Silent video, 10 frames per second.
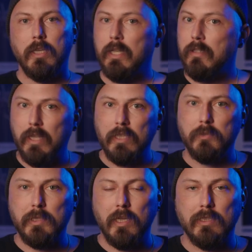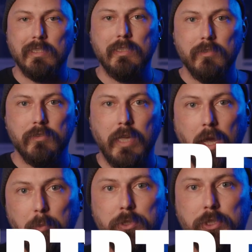And last but not least,
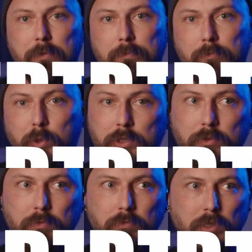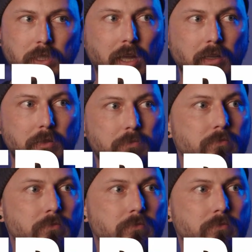Aperture, which we kind of